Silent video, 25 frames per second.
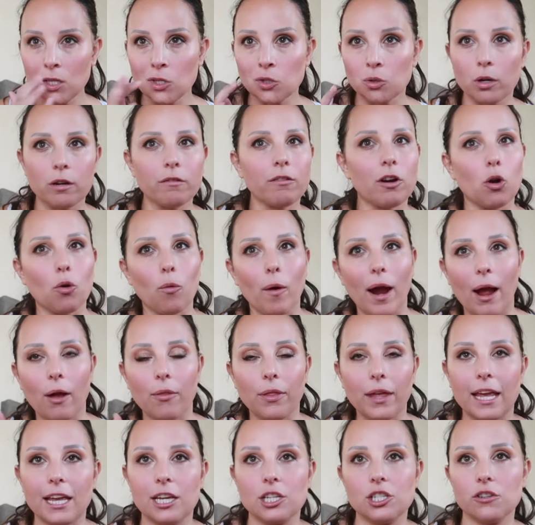sort of around
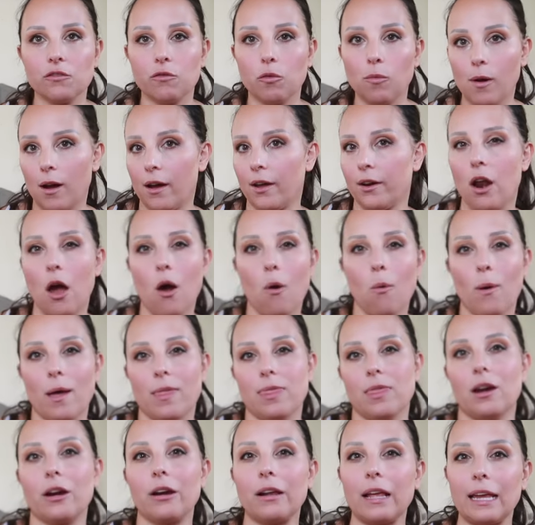the age of one
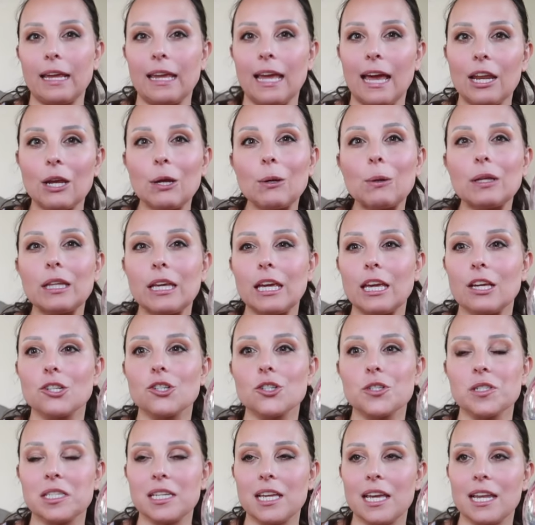when they're like getting really
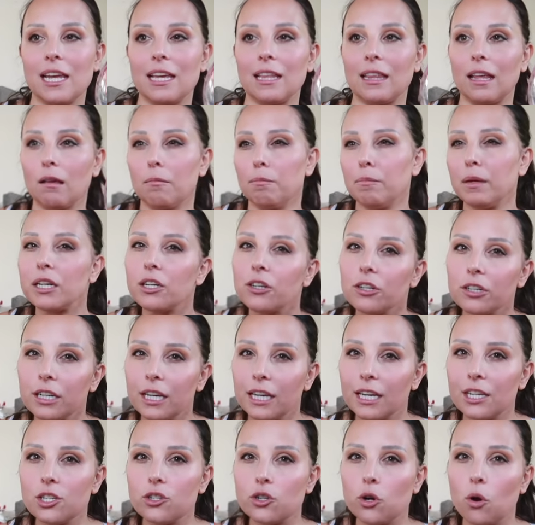interested in like bigger
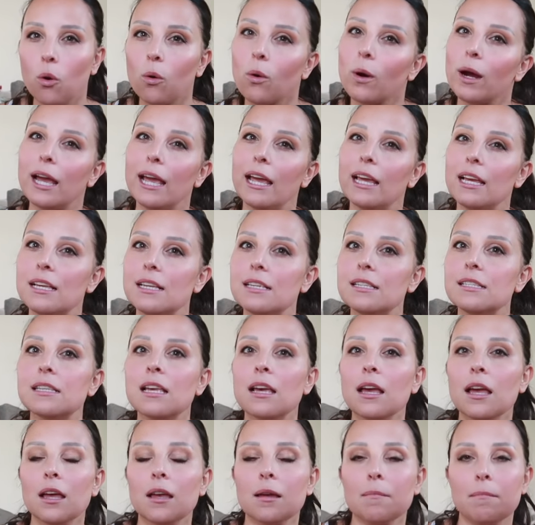kid toys
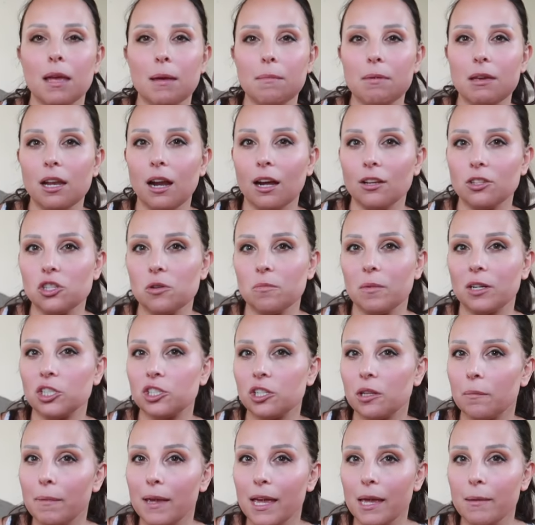maybe not so much
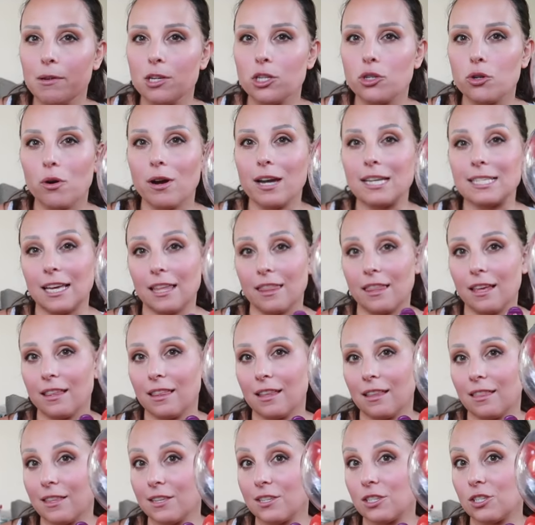the baby toys i think
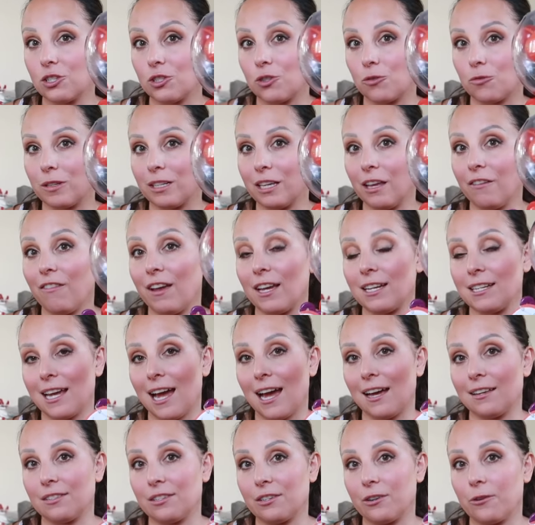that this is a really
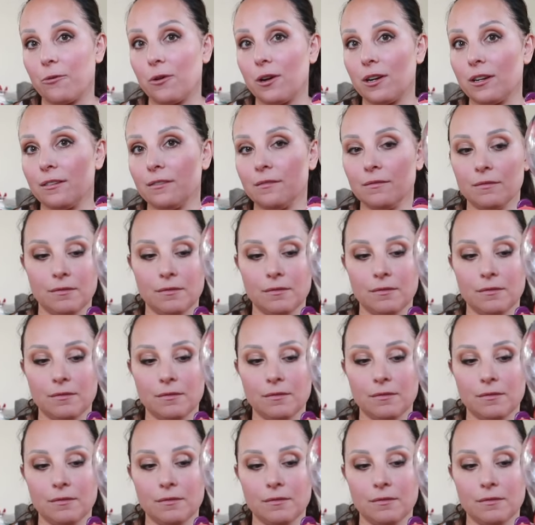fantastic one